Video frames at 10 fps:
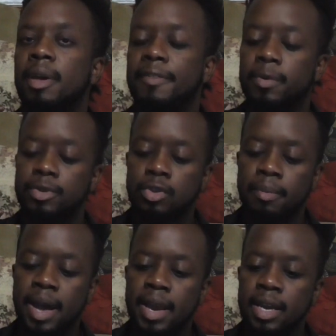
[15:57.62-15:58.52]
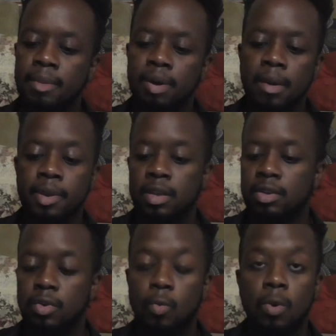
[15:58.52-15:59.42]
If it was traumatic, it probably only
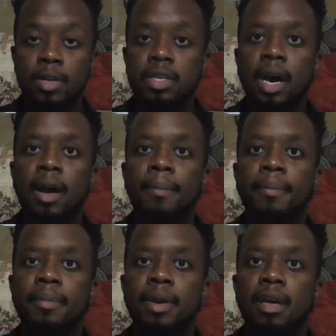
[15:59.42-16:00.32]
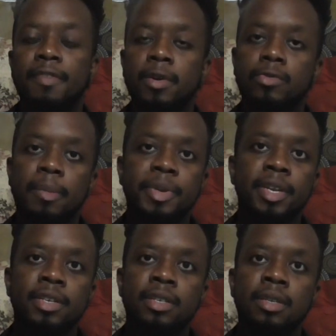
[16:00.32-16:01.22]
took one time. If it was
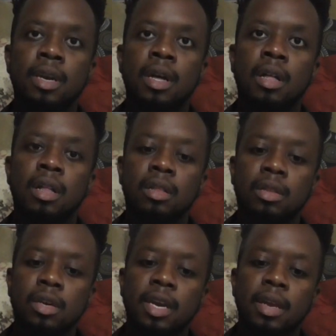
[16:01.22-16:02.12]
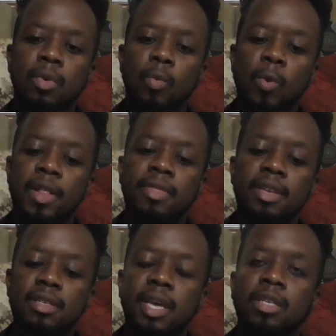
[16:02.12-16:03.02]
repetition, look at when
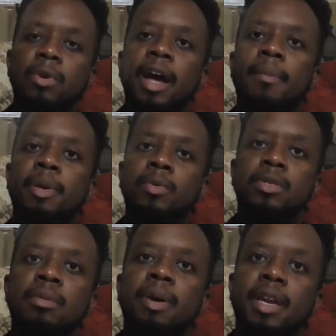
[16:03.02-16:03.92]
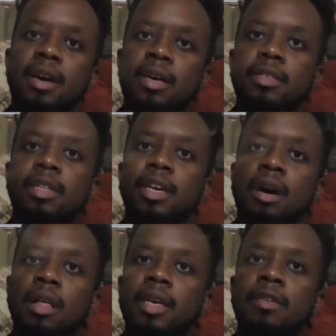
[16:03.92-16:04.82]
these things were happening. somebody constantly
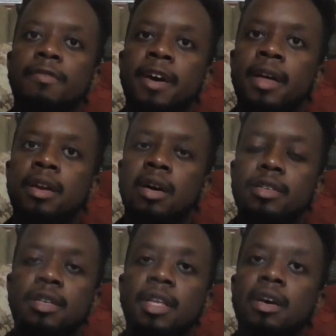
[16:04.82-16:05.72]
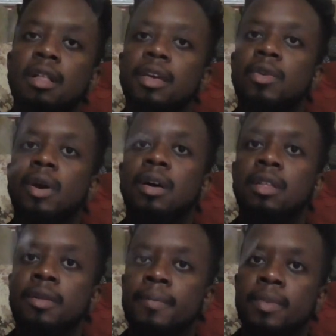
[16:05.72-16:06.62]
calling you fat, constantly calling you
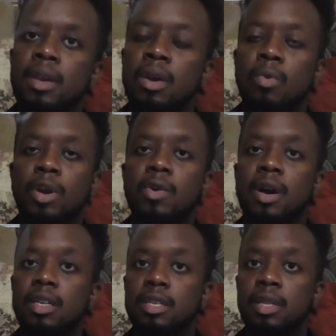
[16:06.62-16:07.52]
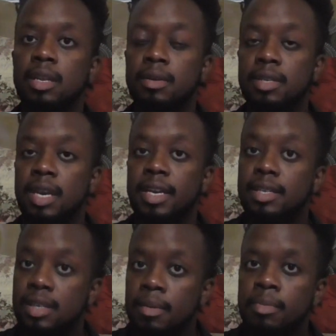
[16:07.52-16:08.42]
ugly? Were you constantly seeing
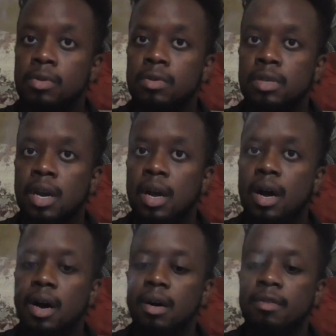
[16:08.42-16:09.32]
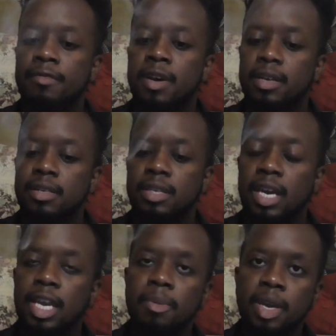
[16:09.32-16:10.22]
symbols of
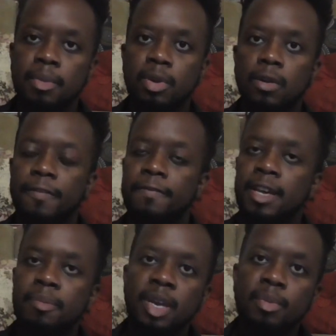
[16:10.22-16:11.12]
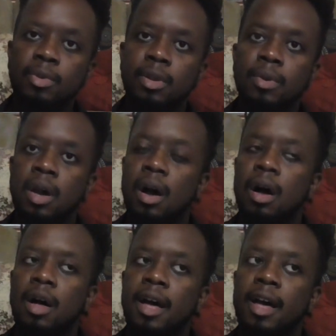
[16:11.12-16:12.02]
skinny people or fit people
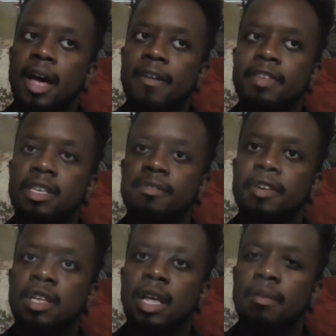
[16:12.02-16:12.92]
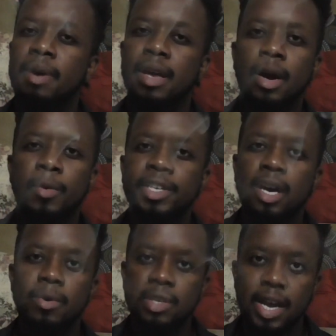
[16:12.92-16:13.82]
and having this feeling like, man, I wish
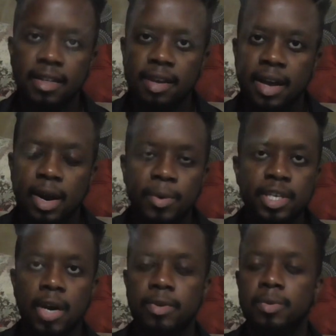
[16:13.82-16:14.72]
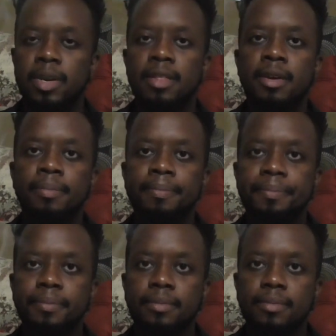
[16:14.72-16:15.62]
I was like that. I wish I was one of
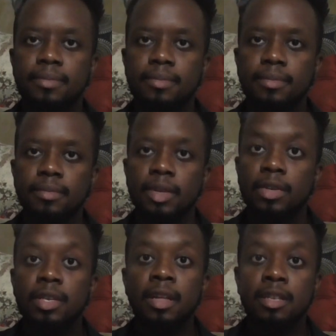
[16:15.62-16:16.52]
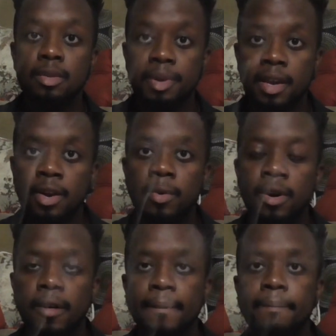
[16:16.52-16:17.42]
them. You see how this is beginning to
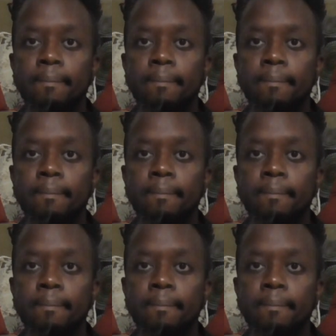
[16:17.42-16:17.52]
work?